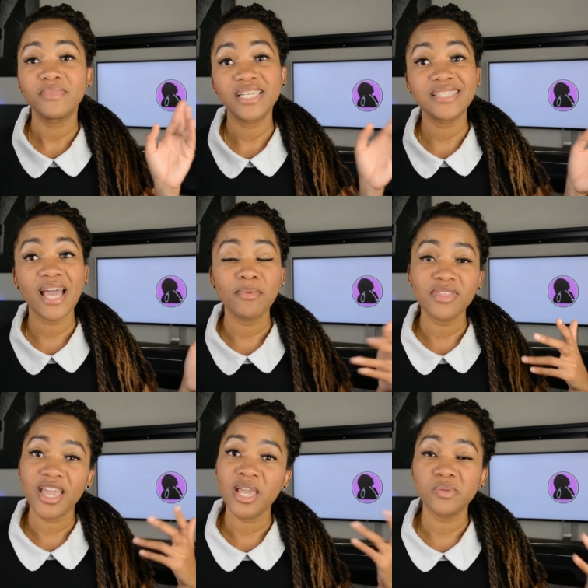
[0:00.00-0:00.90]
like
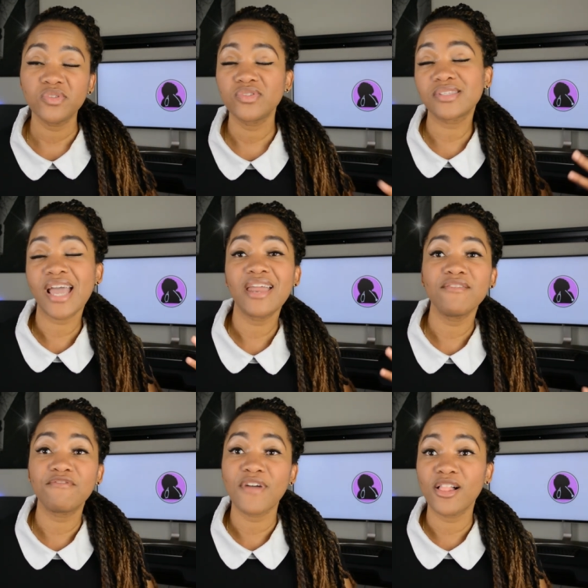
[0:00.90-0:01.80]
Sabbath games and just
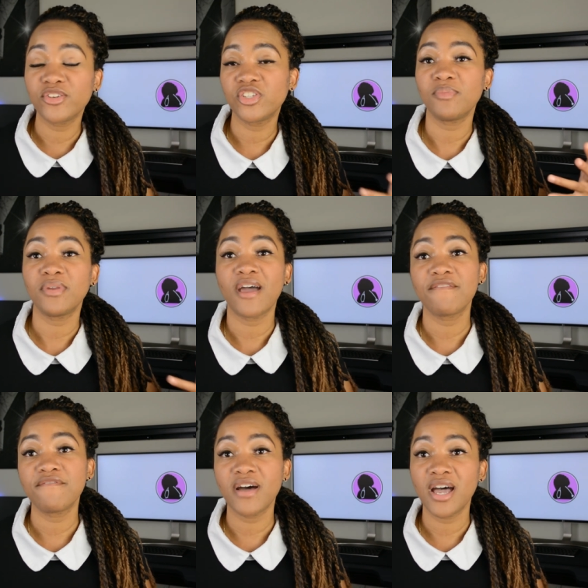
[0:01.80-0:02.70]
kind of fellowship and have
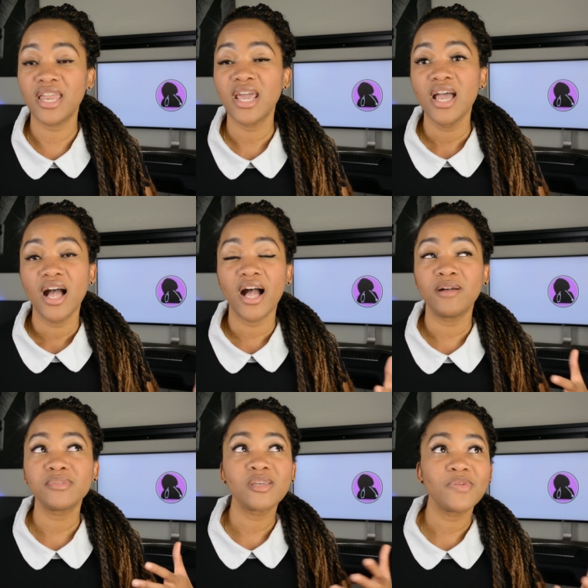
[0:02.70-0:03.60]
fun.
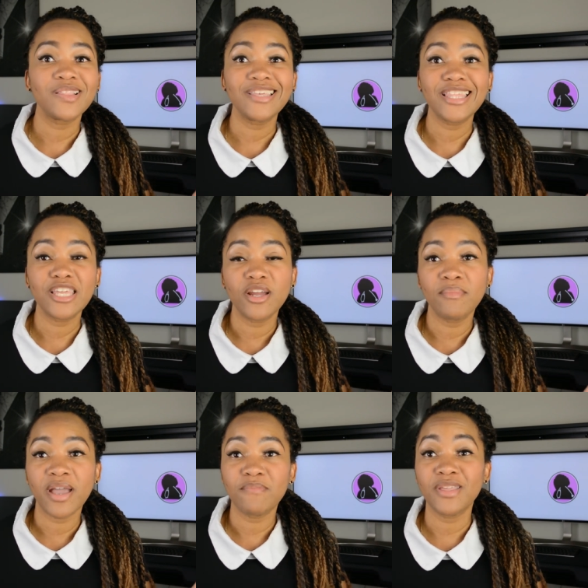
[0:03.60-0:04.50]
Typically there
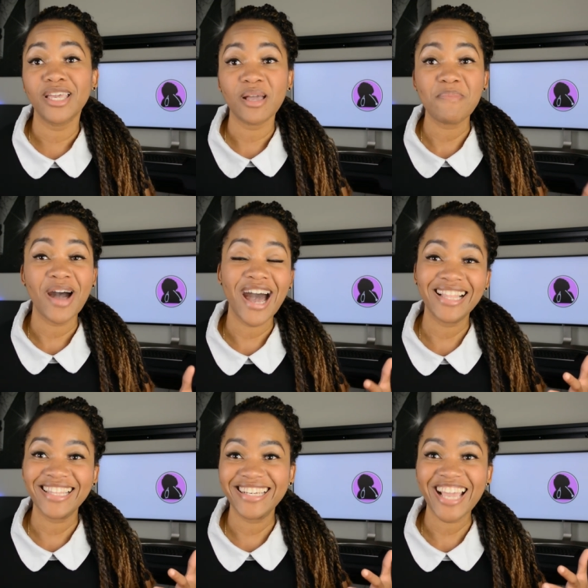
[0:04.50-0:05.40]
might be like a
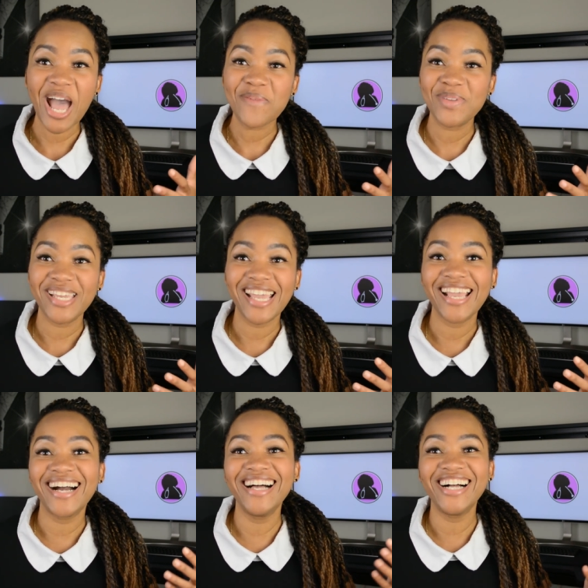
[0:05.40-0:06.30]
potluck
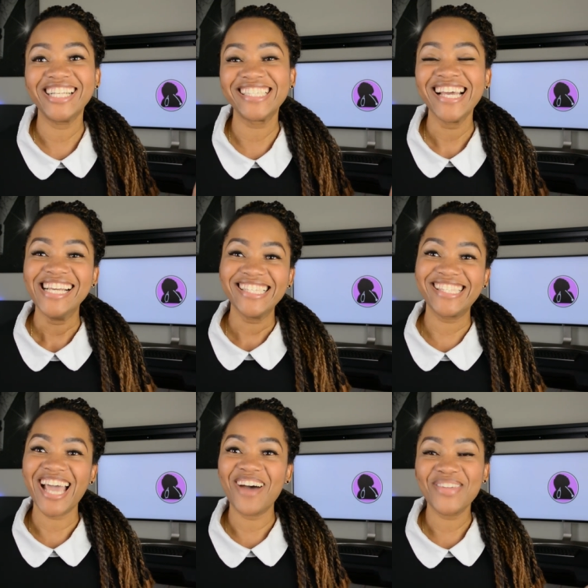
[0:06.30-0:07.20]
happening on
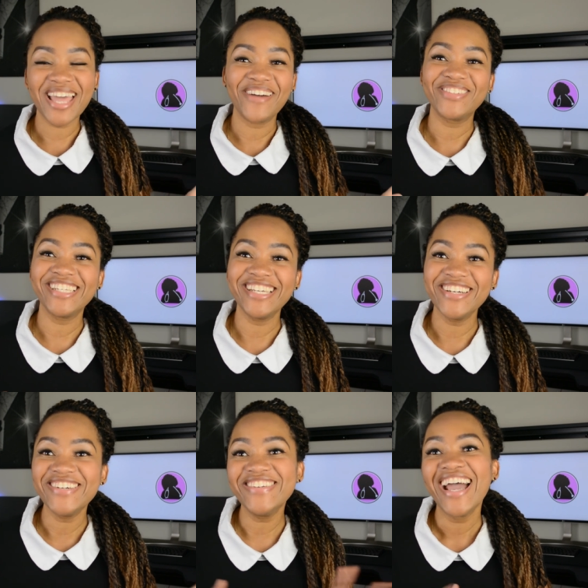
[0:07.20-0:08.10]
Sabbath
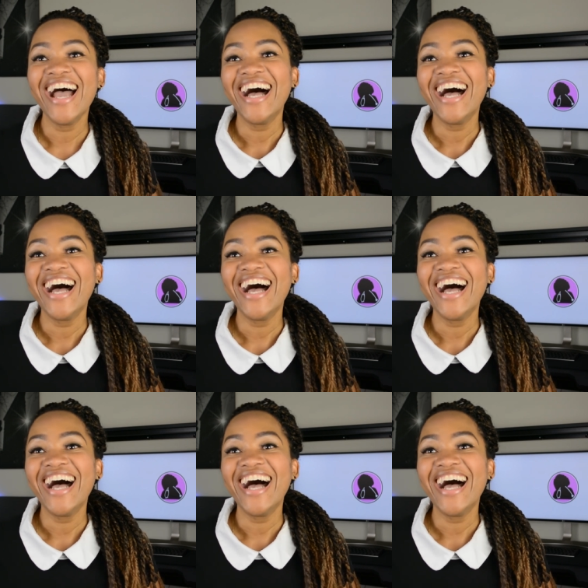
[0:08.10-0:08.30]
afternoon.